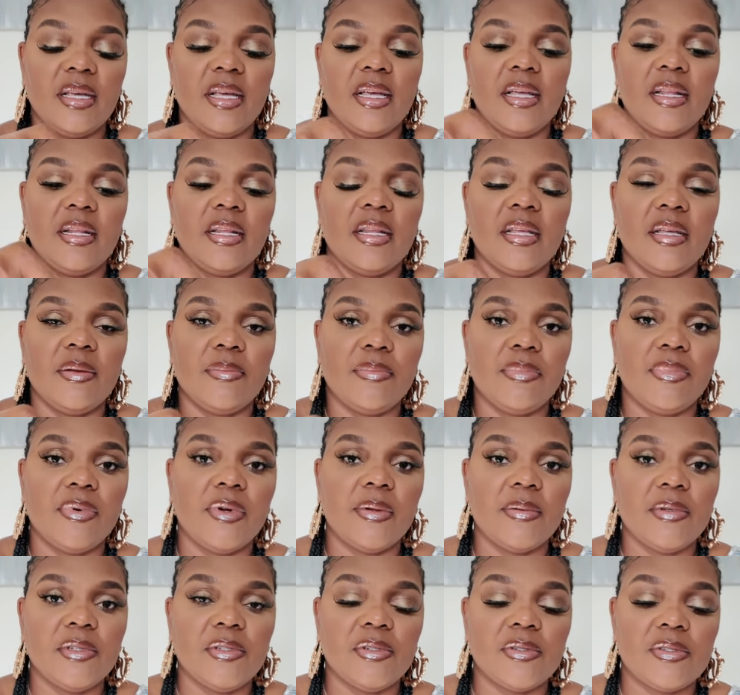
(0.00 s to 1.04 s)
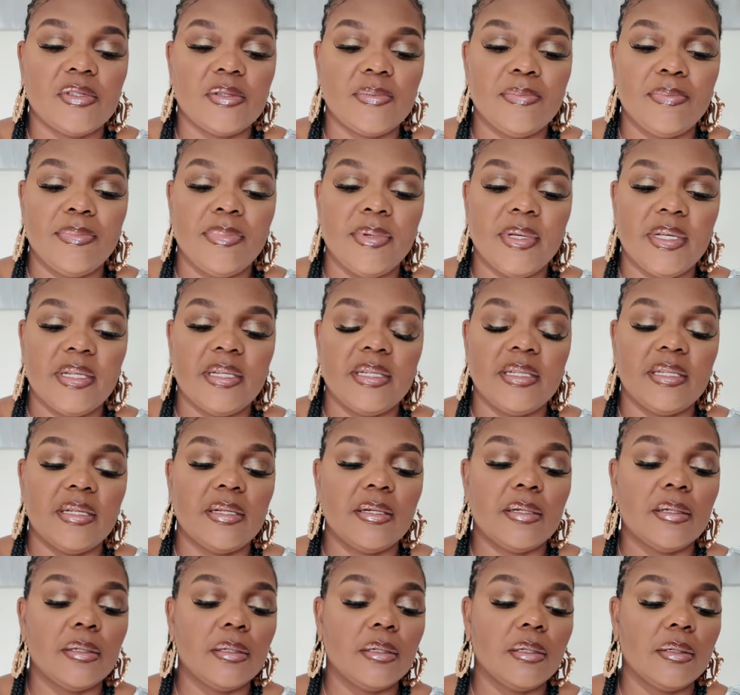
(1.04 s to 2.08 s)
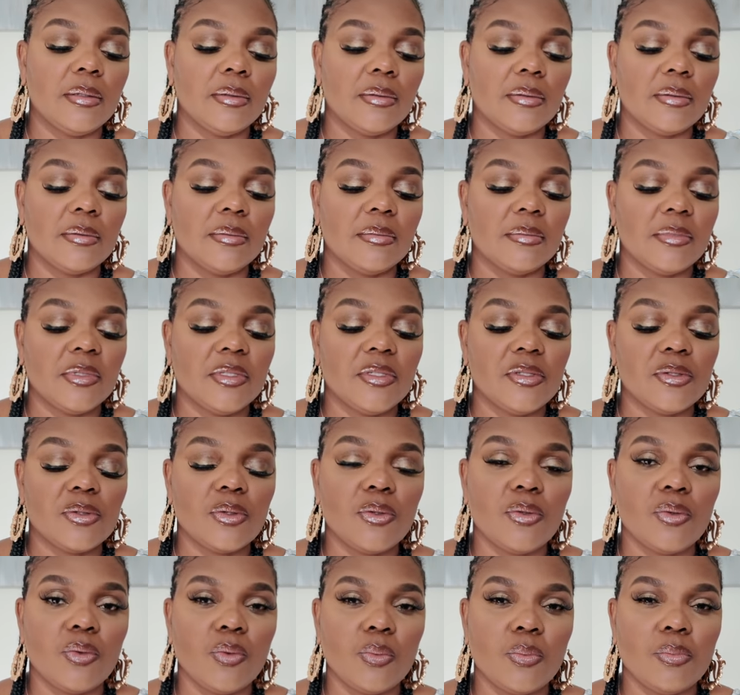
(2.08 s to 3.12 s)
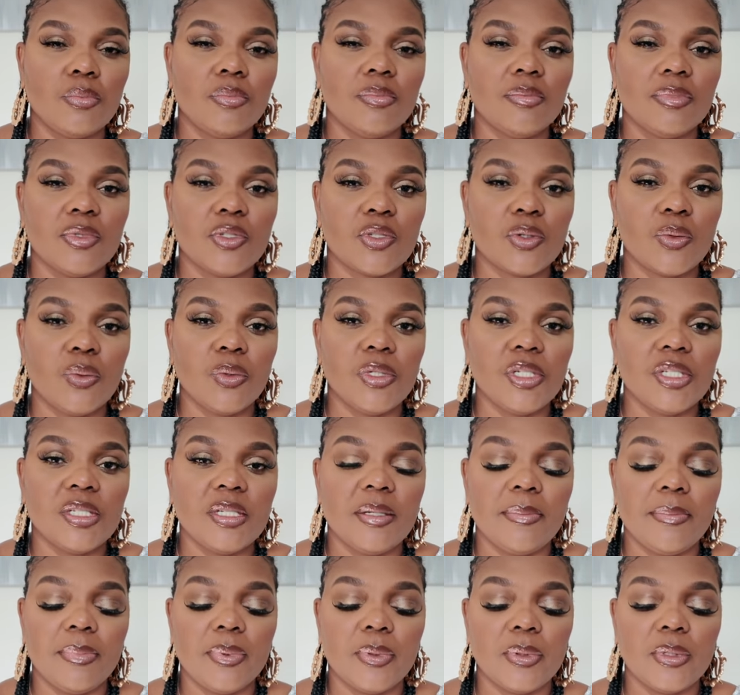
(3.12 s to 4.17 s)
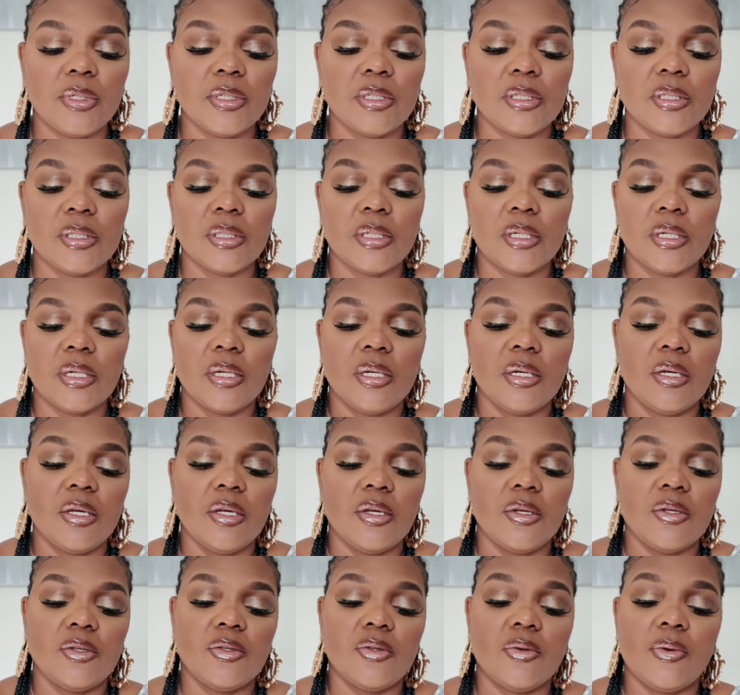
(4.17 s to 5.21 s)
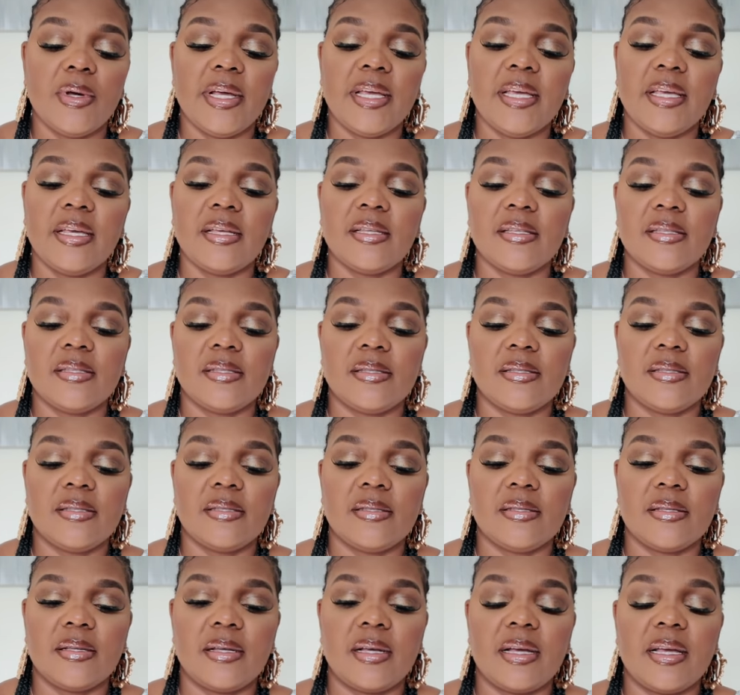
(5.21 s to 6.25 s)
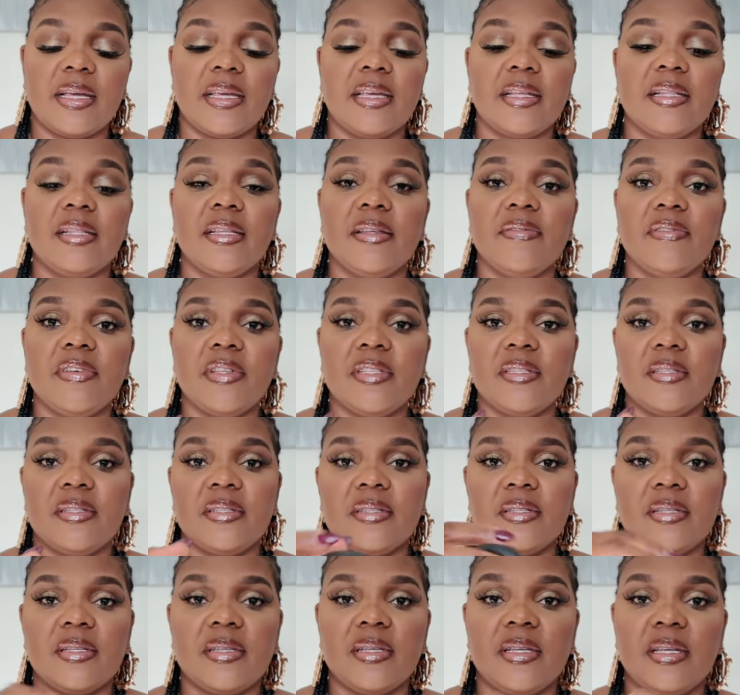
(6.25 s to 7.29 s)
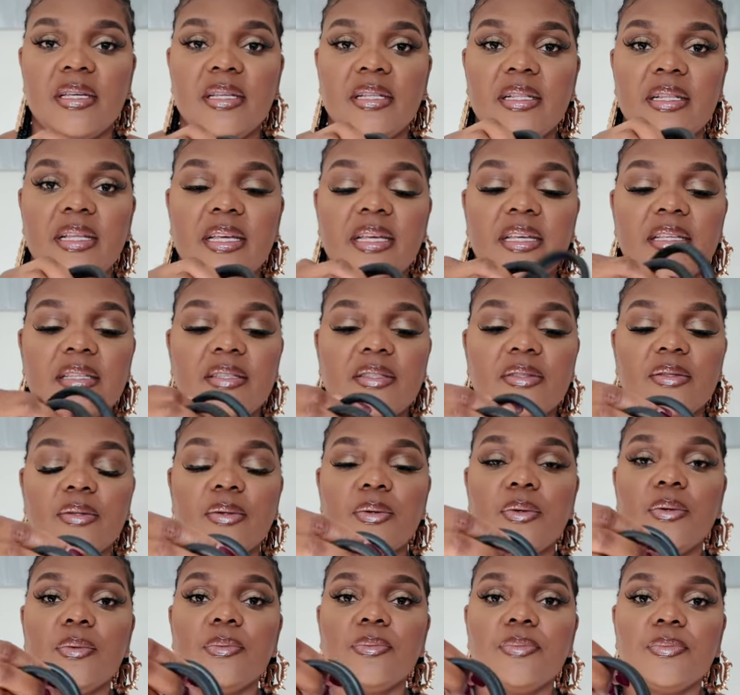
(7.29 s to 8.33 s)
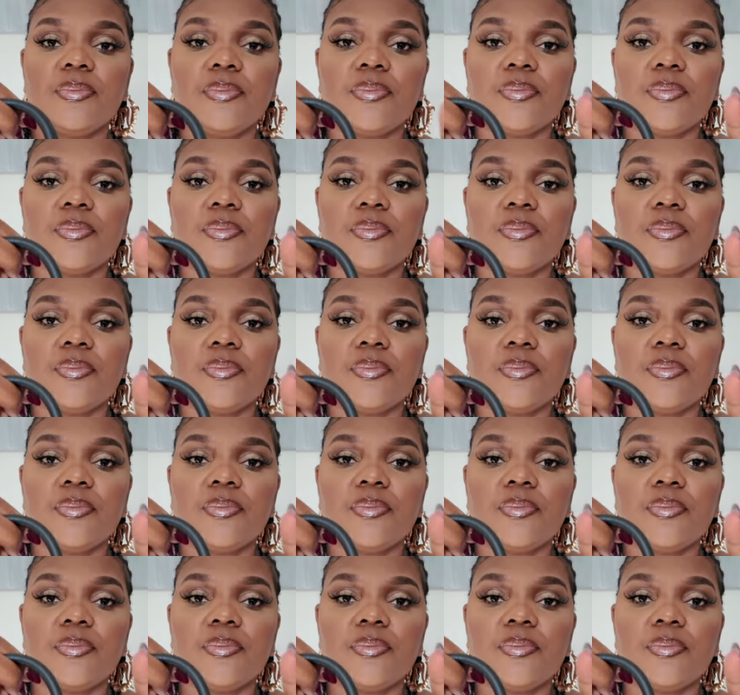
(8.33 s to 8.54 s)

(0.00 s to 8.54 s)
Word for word: and then probably just bend it a little. But it's going to squish the purse. So I guess I can leave it in like so